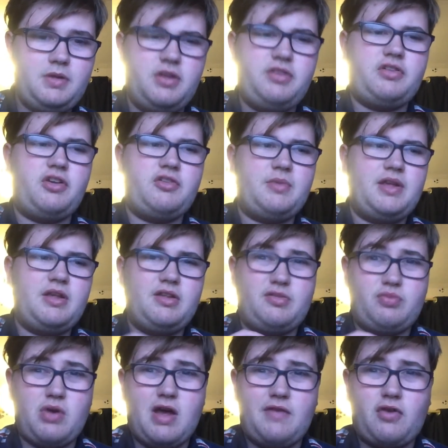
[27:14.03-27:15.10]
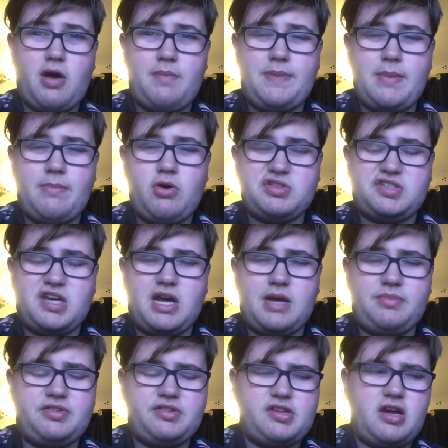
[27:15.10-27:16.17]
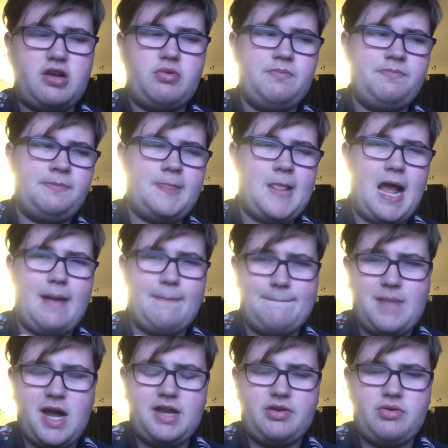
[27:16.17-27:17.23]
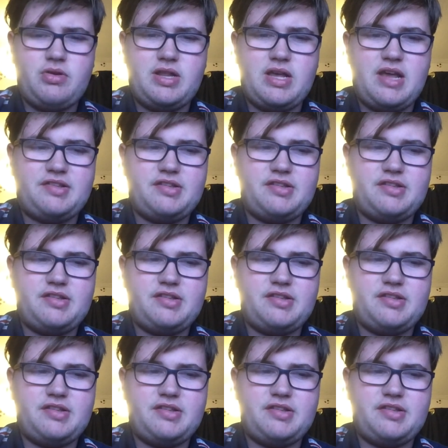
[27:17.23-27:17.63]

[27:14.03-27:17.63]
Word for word: excuse me, is where I've got a bit more time. So I might do it there.